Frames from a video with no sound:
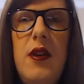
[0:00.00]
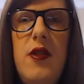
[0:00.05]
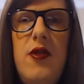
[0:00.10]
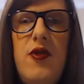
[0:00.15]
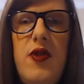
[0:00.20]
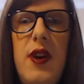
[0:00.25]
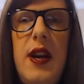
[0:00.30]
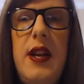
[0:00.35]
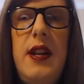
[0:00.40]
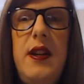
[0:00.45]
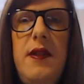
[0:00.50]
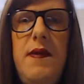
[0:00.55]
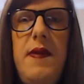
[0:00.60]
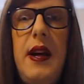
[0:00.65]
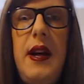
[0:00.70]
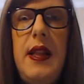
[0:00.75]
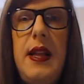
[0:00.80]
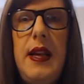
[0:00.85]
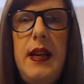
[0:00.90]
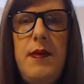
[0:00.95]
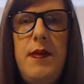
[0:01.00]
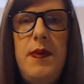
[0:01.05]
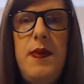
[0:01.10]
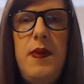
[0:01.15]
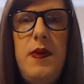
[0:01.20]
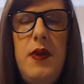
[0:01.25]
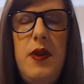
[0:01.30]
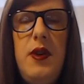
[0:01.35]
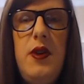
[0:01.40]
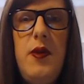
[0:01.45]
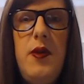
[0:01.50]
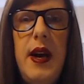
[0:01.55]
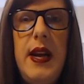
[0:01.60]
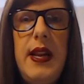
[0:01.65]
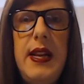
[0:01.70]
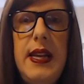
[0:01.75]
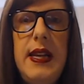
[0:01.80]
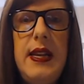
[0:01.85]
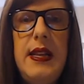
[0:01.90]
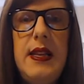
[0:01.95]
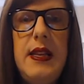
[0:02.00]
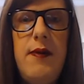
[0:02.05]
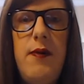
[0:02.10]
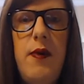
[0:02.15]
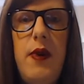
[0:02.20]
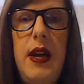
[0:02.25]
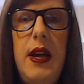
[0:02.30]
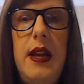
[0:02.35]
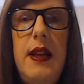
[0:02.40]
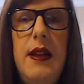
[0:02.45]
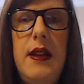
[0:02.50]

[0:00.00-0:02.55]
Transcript: try to develop new ideas of what